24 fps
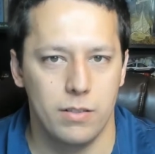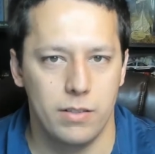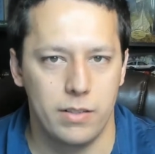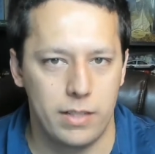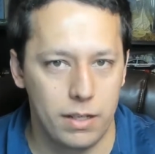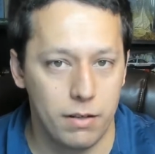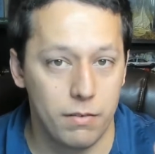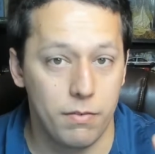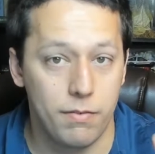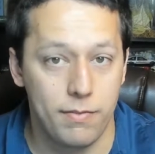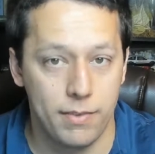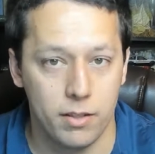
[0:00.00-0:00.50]

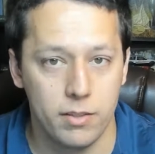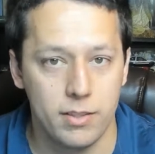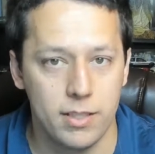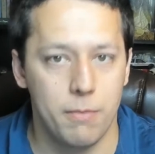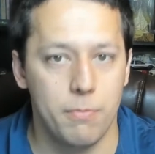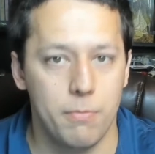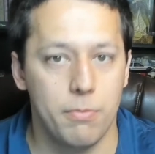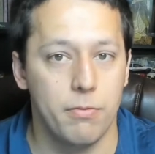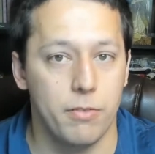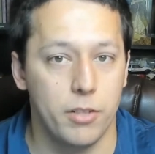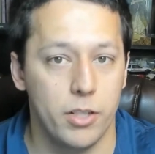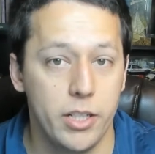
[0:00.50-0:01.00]
get filled
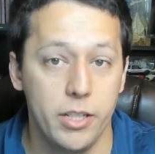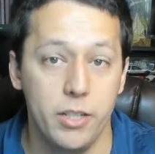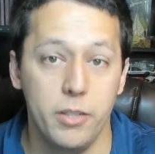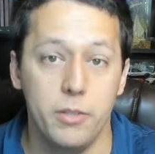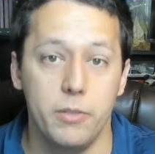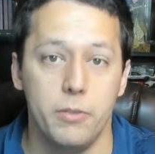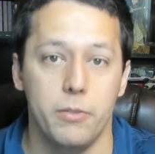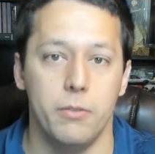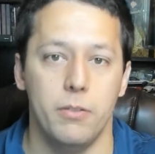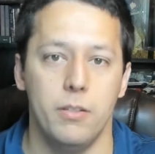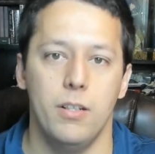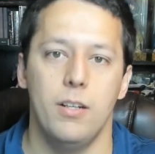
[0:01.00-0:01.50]
up for
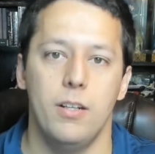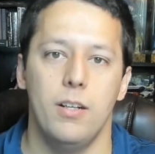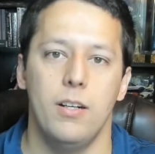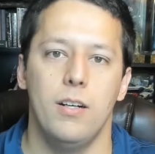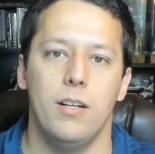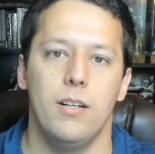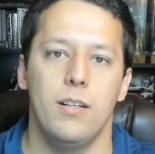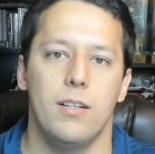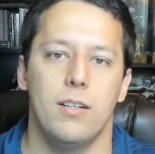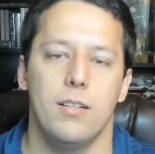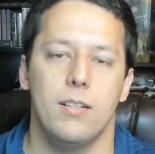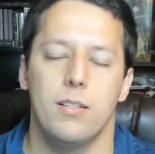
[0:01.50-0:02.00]
you,
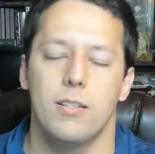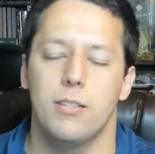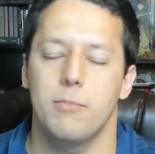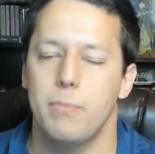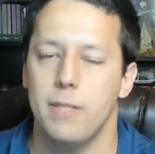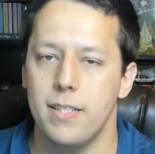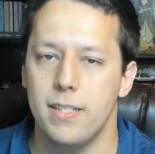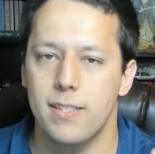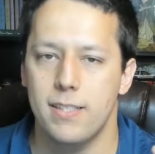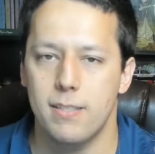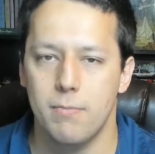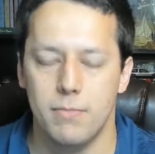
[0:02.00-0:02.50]

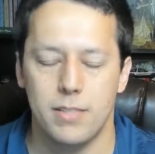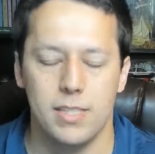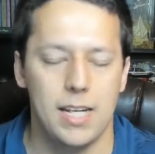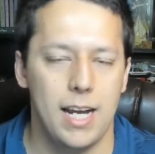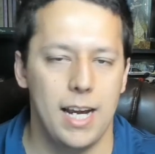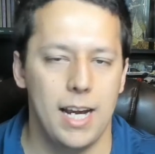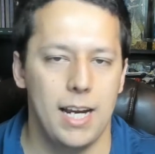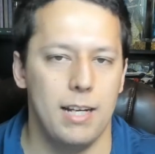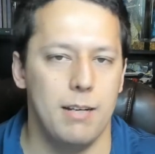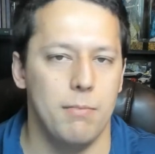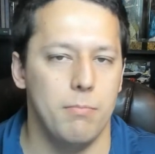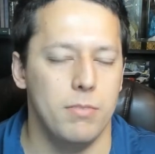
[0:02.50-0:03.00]
Spend some
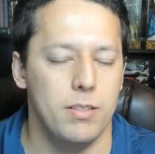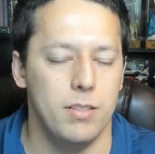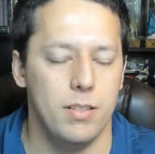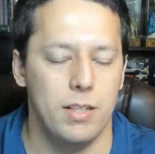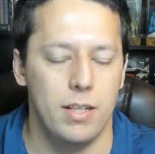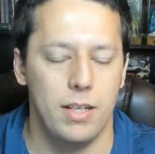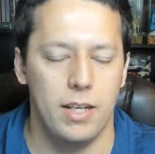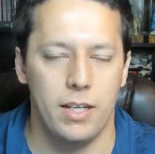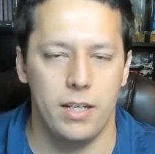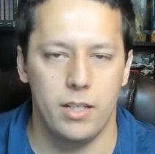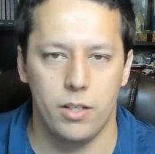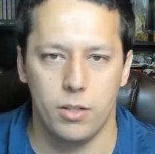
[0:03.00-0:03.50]
times
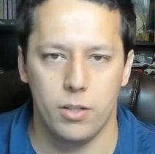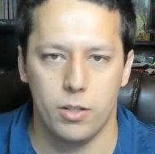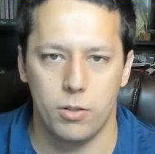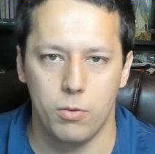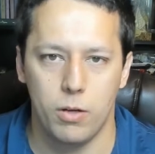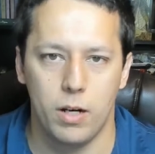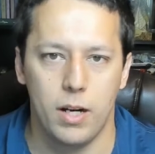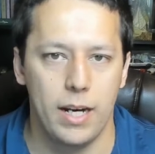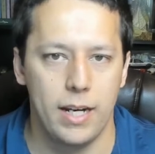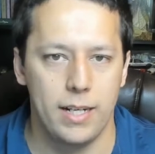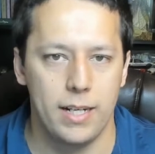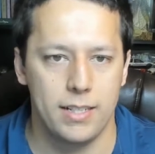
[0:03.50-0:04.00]
in your
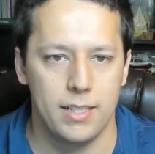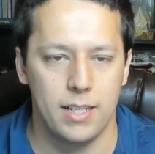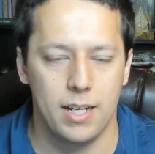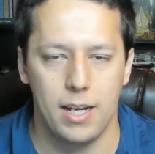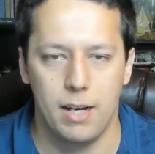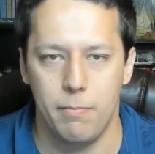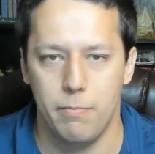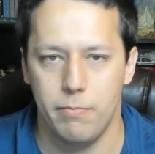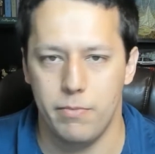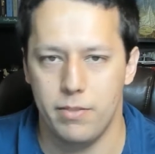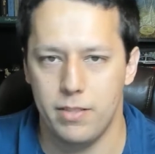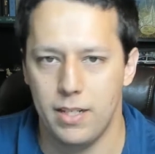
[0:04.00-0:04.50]
quiet
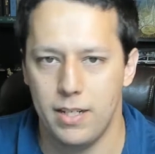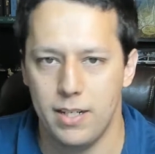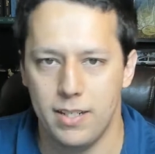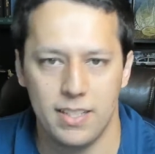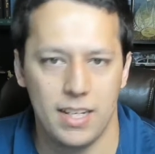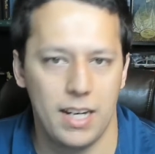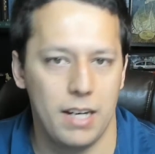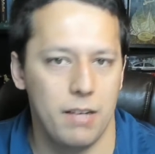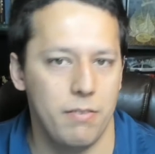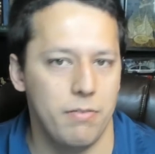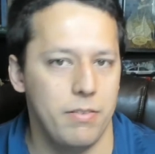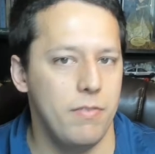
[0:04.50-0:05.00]
time. Set
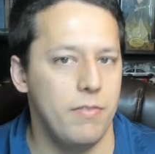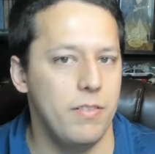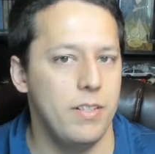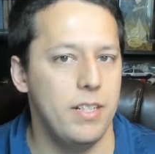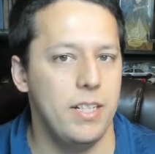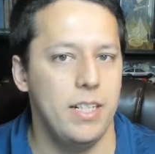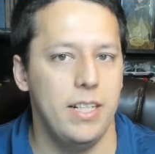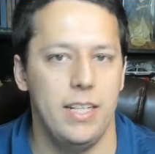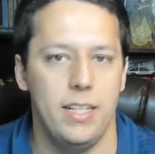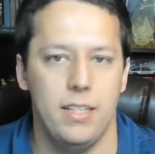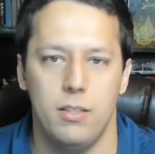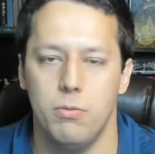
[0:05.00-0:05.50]
aside
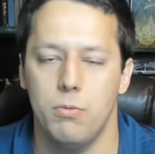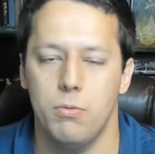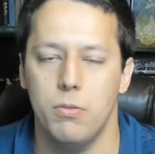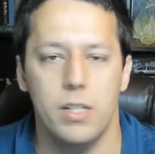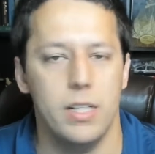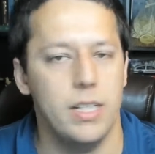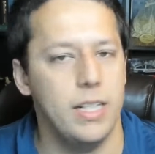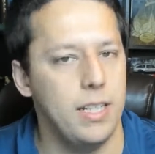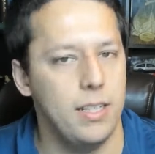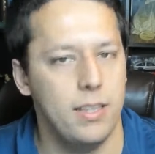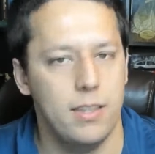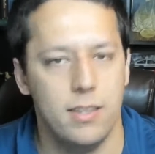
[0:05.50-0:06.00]
15,
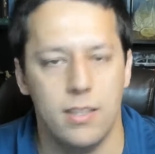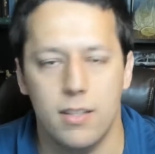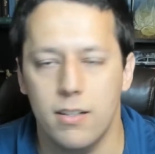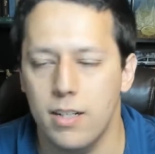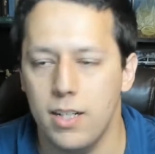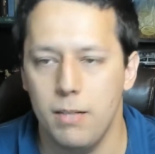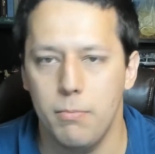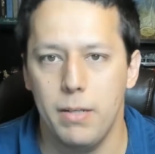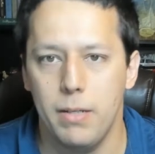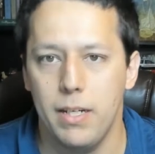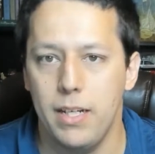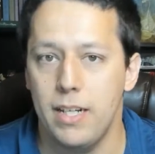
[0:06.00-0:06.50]
20,
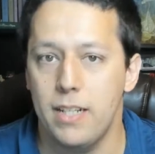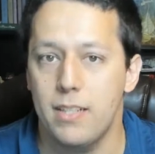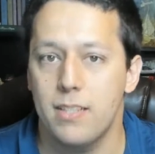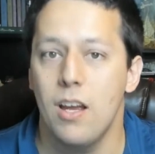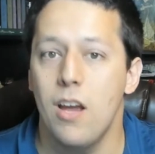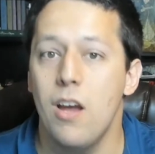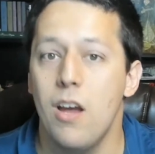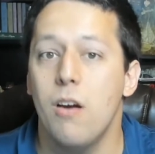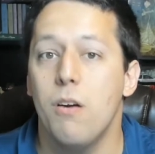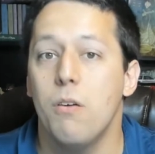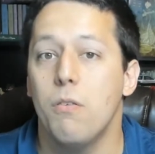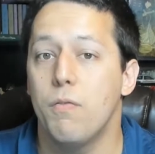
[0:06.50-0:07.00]
30 minutes
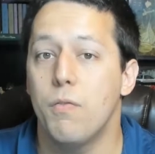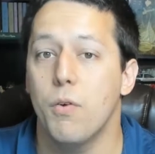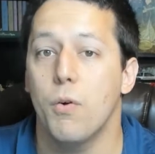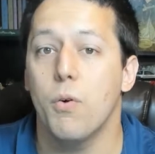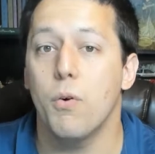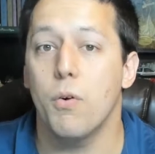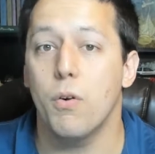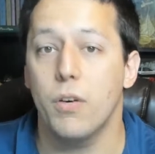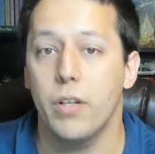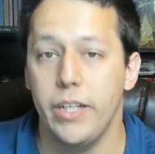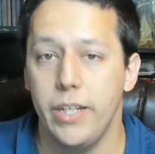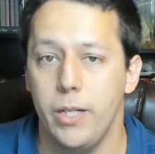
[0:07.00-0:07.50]

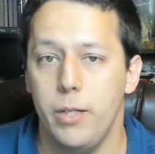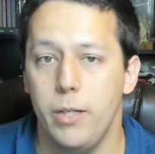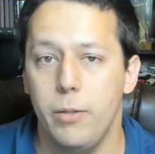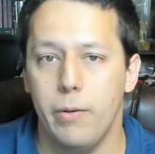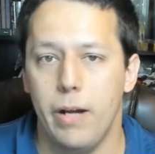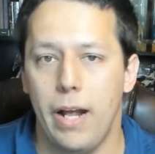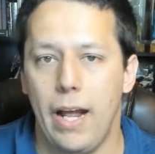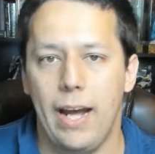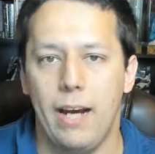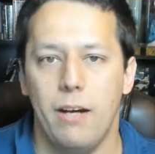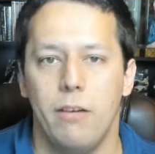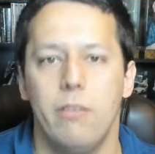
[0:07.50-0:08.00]
for you
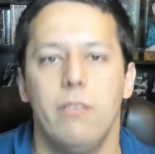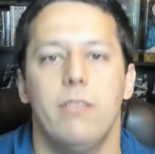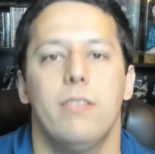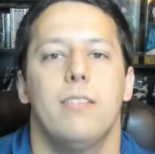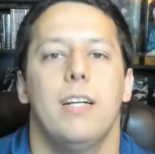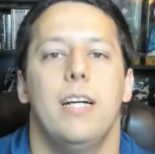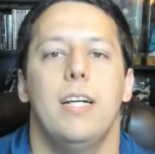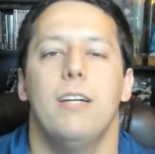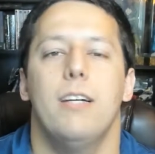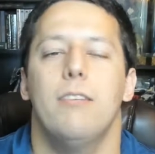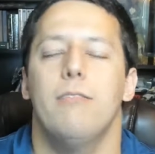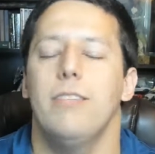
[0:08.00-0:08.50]

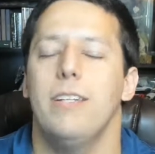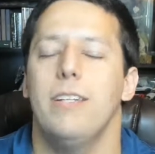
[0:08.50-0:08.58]
outside of